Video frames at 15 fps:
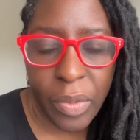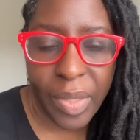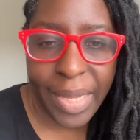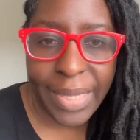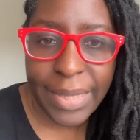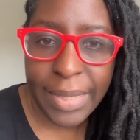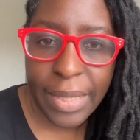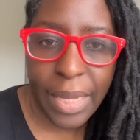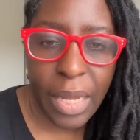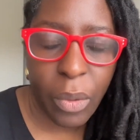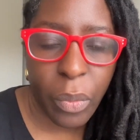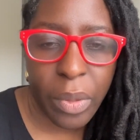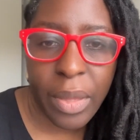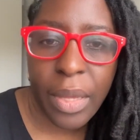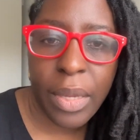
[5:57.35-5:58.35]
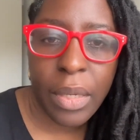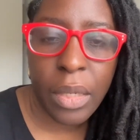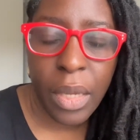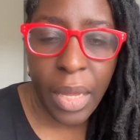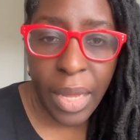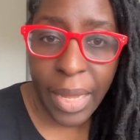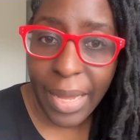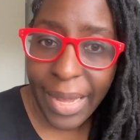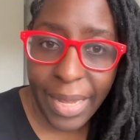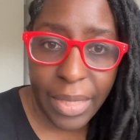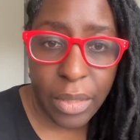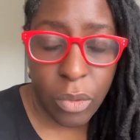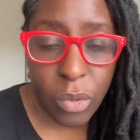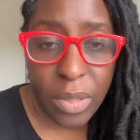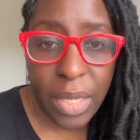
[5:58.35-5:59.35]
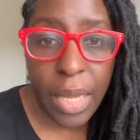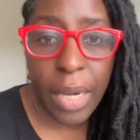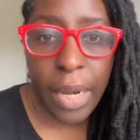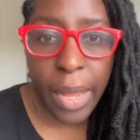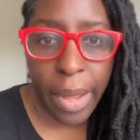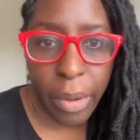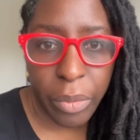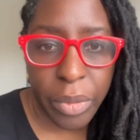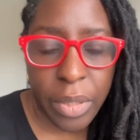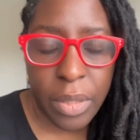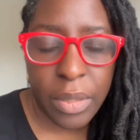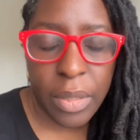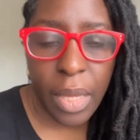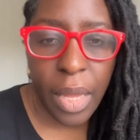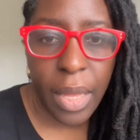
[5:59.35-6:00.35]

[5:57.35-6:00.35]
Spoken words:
let's say within 8 to 10 hours,